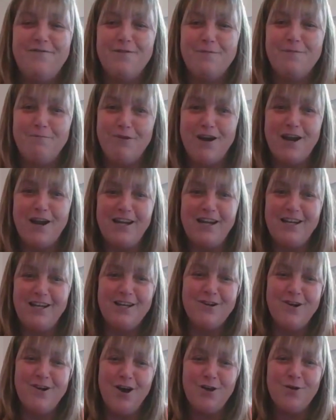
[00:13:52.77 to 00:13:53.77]
for Pride
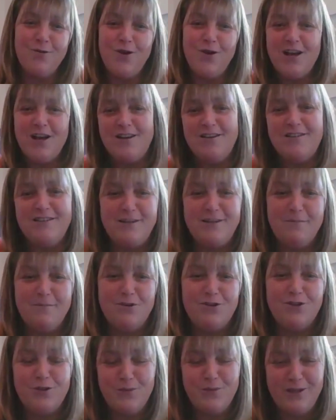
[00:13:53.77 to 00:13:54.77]
in Ottawa,
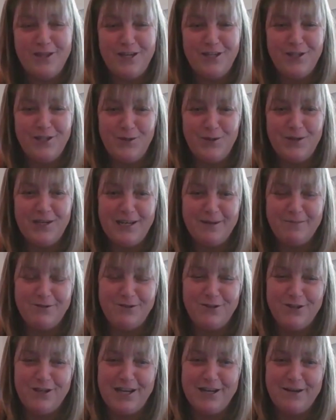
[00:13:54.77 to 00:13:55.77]
similar to what they do in
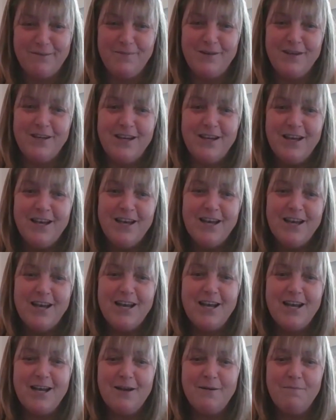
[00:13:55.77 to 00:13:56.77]
Amsterdam.
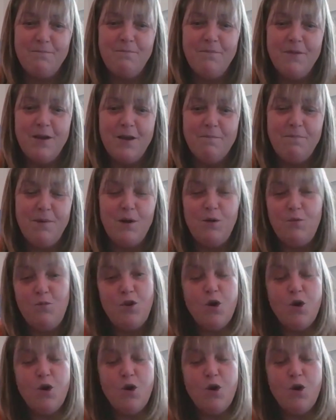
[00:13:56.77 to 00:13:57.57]
But